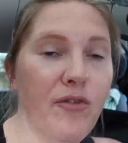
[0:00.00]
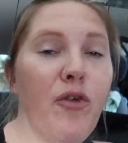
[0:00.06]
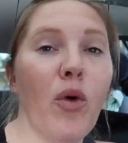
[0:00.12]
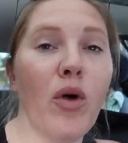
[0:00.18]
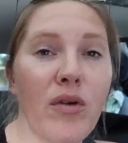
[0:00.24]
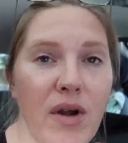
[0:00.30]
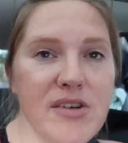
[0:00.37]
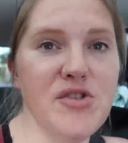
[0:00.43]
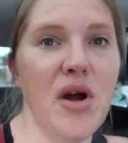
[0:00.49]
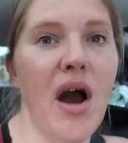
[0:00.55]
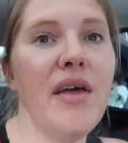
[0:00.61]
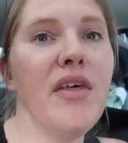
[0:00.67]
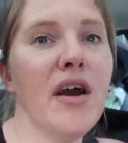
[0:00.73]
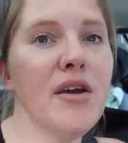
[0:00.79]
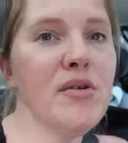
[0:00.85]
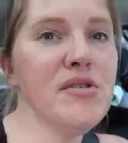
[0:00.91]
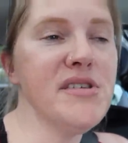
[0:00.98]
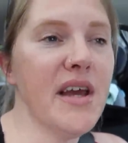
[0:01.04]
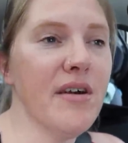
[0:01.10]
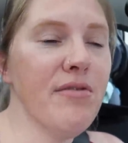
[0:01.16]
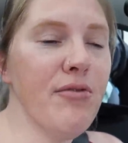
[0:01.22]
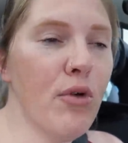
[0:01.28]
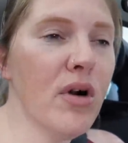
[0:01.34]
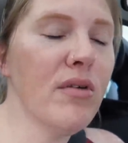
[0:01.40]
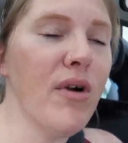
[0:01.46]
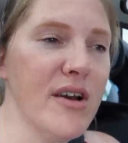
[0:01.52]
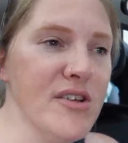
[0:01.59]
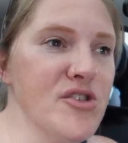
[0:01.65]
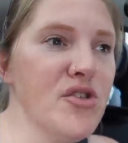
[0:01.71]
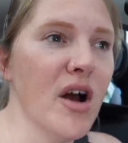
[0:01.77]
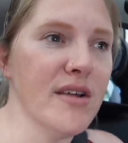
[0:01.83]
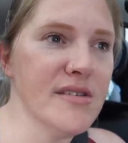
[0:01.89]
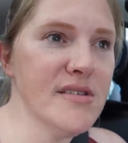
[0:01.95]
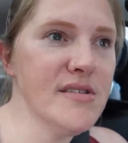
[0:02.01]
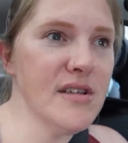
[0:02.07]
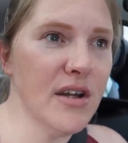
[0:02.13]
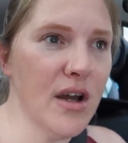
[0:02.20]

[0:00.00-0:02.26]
Four restaurants. I thought you were saying four restaurants